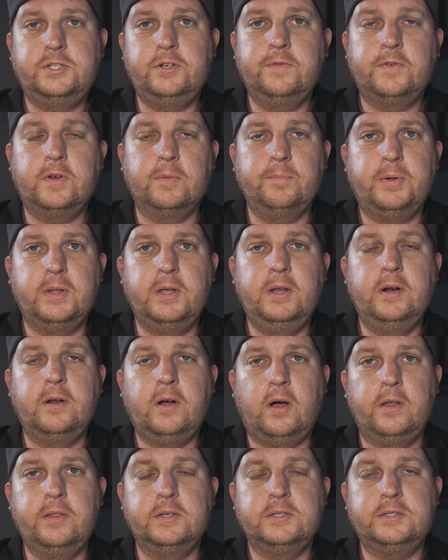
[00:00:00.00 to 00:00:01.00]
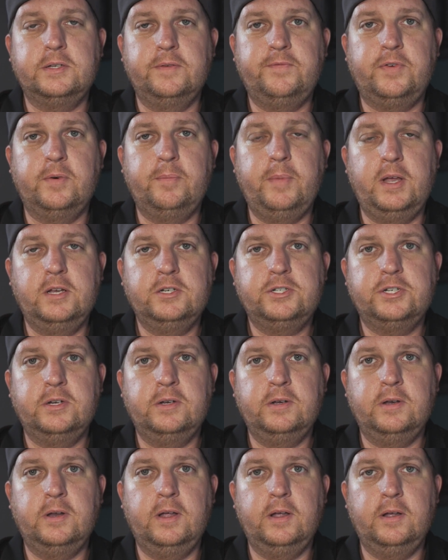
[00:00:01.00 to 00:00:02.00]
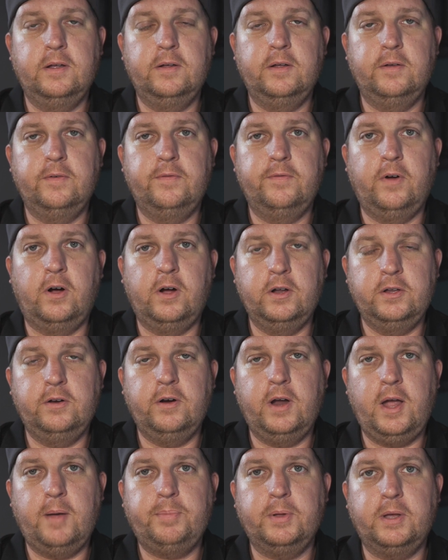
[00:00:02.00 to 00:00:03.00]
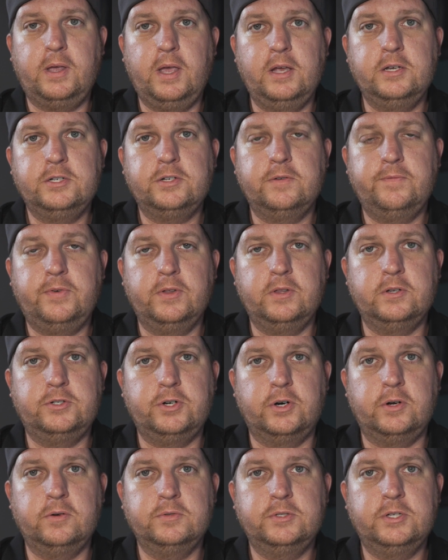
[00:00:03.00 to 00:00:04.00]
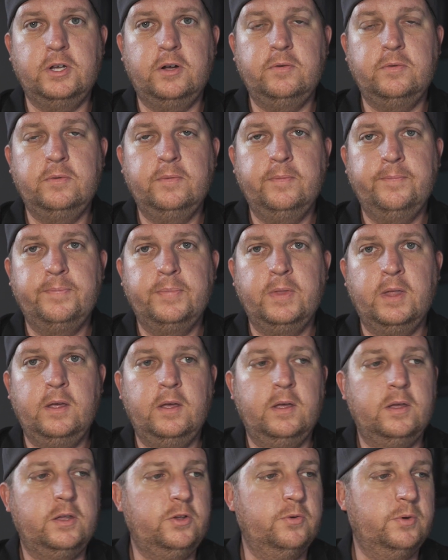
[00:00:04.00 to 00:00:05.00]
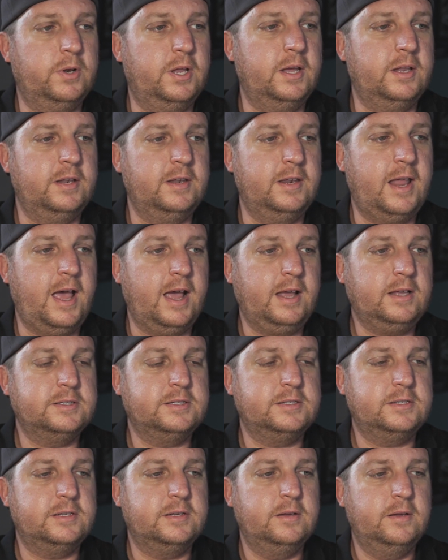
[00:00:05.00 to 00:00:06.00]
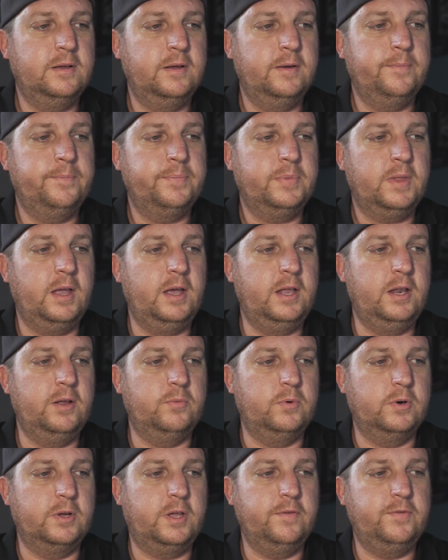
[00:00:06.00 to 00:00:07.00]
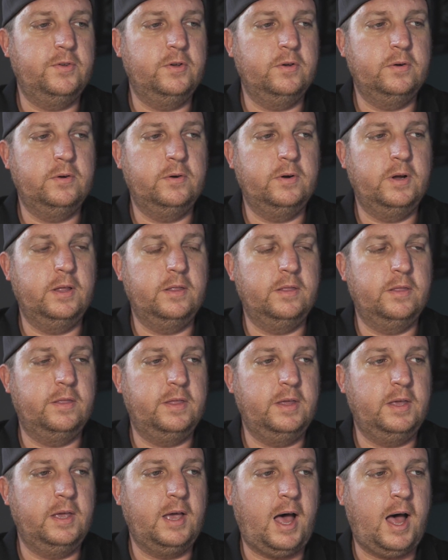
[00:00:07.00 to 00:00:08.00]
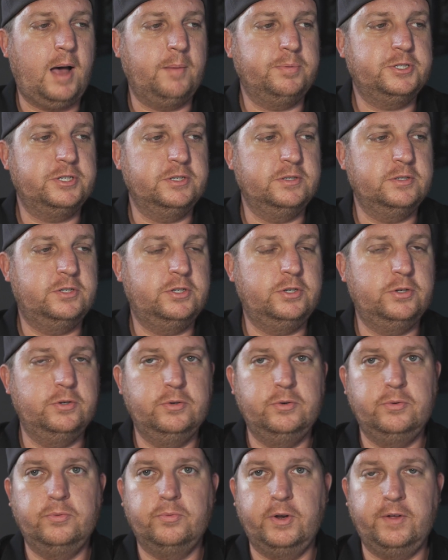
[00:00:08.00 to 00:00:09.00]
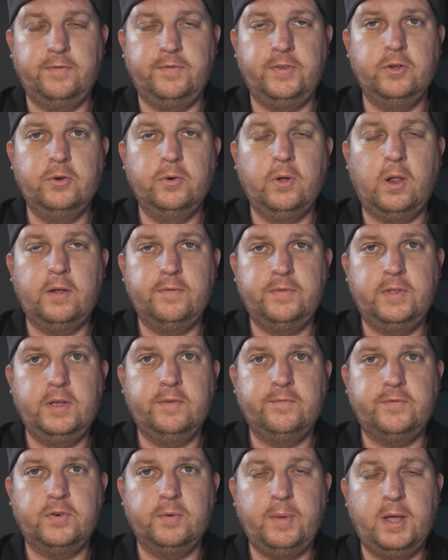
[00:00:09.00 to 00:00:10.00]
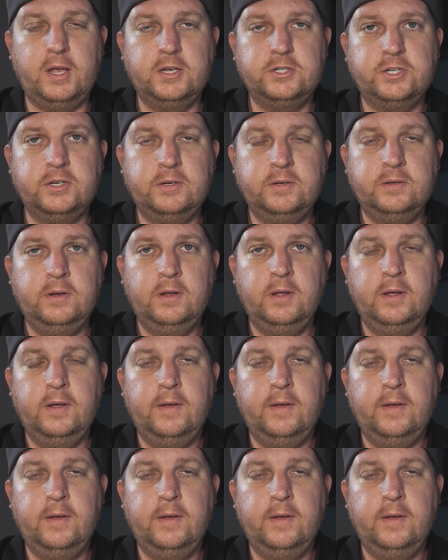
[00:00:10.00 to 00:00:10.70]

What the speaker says: you've completed all this information on your application for the Dronezone, you would hit next, and it will give you the option to review all of the information.